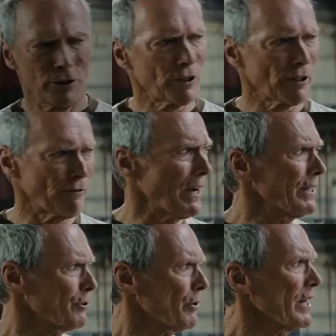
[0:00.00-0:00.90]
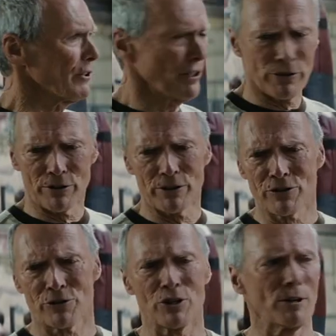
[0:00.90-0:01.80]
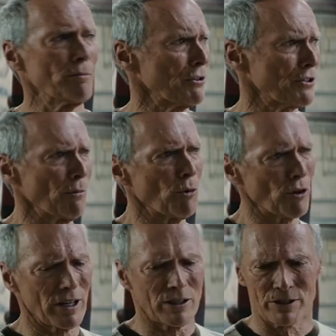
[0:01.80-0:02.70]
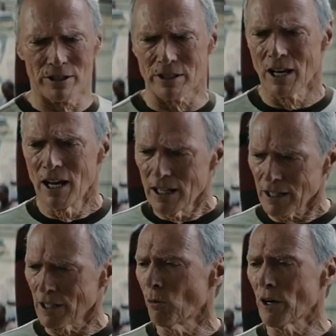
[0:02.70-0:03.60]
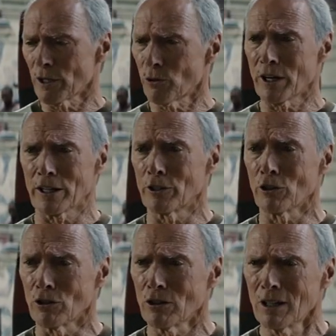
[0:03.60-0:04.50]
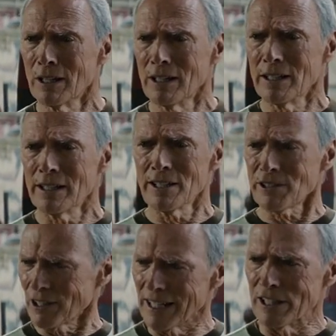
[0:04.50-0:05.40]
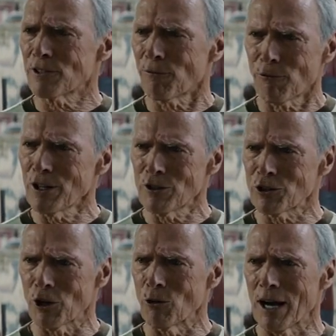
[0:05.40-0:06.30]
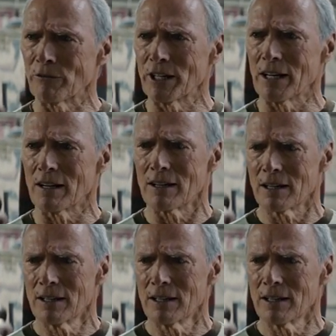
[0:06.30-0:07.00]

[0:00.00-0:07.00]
You're gonna find a trainer either in this gym or somewhere else that's gonna wanna train a girl. It's the latest freak show out there.